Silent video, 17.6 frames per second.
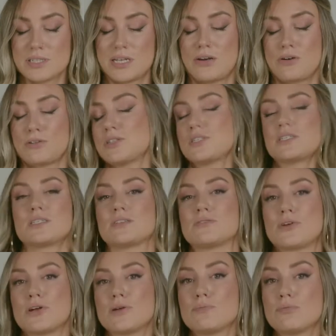Now, this is a
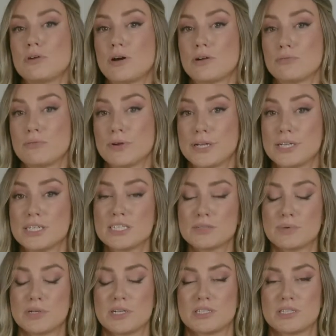very broad
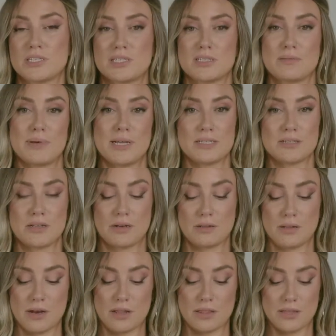range, but it just depends on a
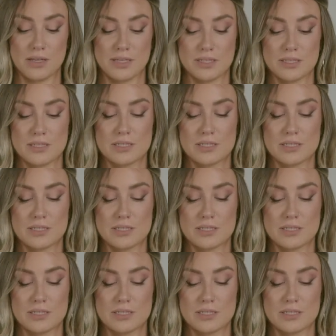lot of things.